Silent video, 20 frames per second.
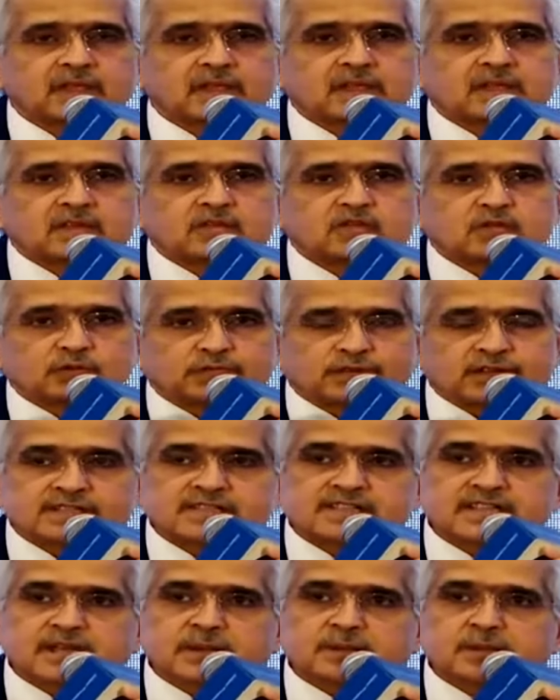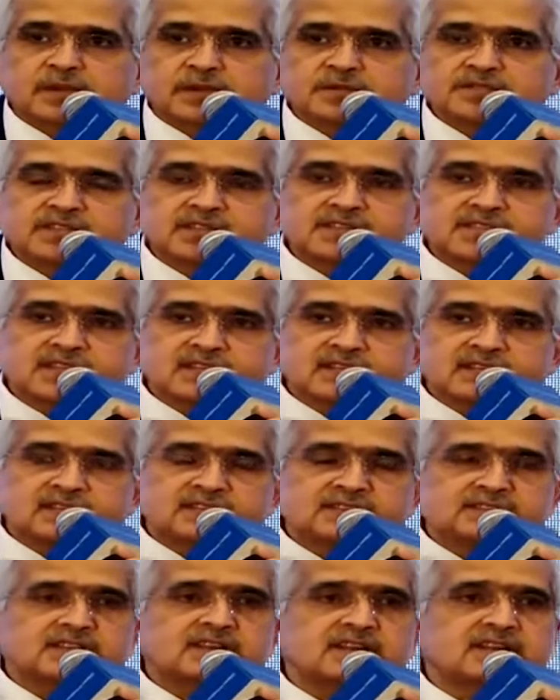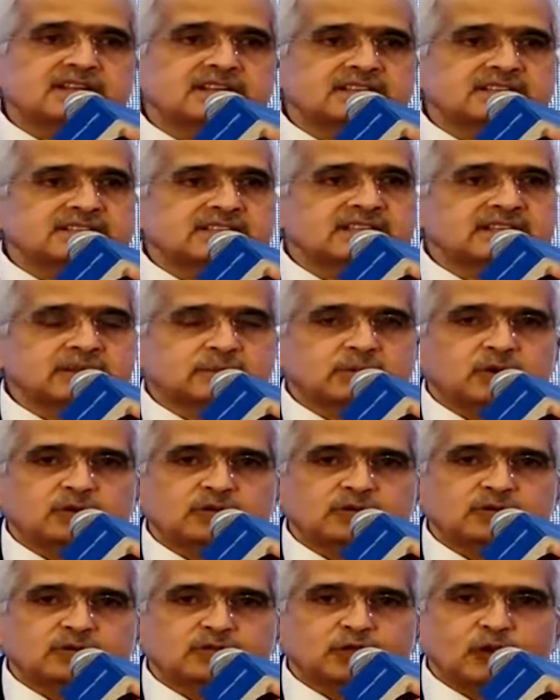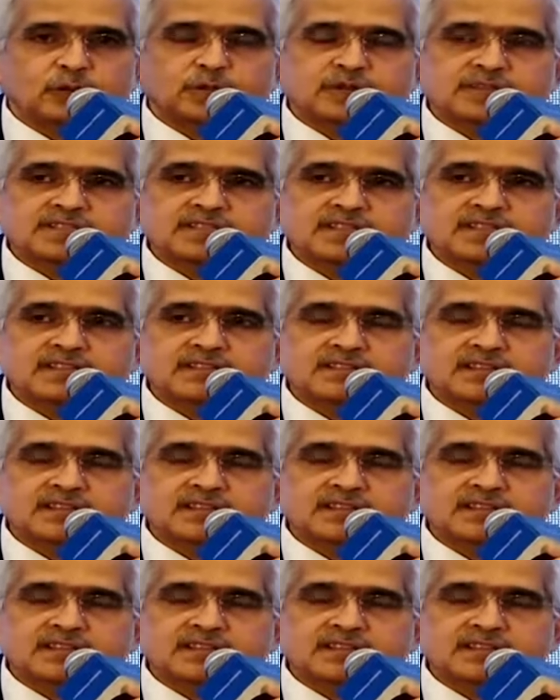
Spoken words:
So far as the NBFCs are concerned, it is at about 4%.